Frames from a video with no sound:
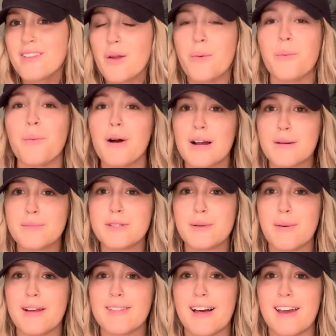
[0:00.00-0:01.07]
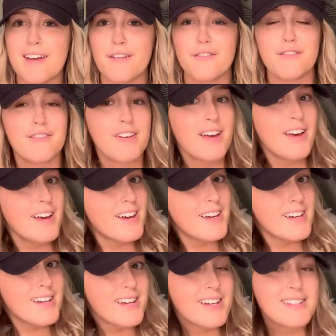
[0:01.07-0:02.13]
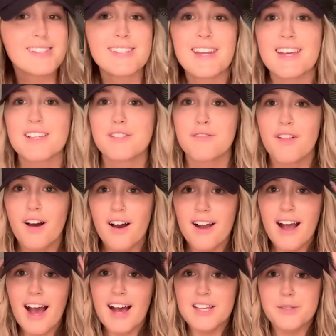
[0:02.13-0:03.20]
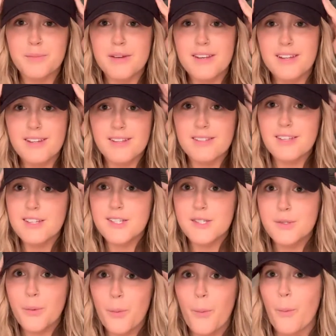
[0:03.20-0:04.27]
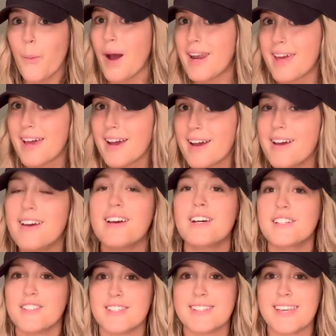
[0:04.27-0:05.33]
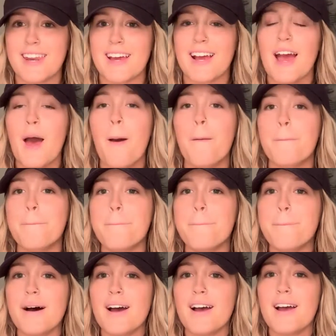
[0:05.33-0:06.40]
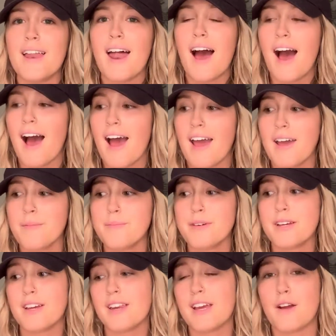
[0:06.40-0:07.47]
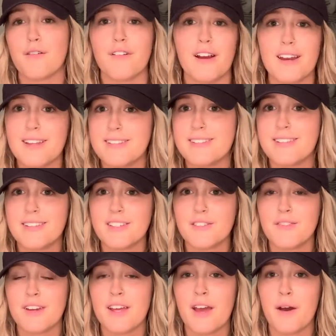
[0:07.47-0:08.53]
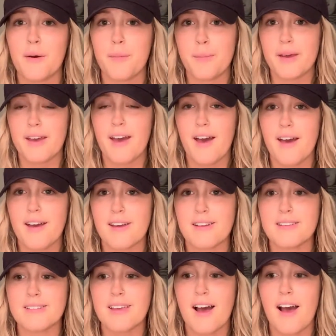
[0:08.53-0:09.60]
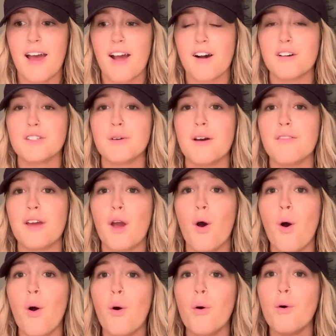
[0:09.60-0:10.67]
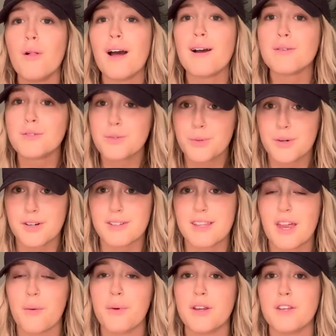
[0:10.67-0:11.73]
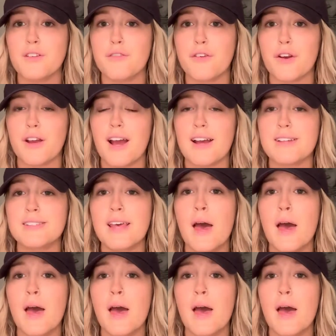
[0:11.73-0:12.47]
welcome to my life. In today's vlog, Aspen is sweating. Just kidding. But I'm gonna get right into this video because I also have a whole house tour that I want to do for you guys,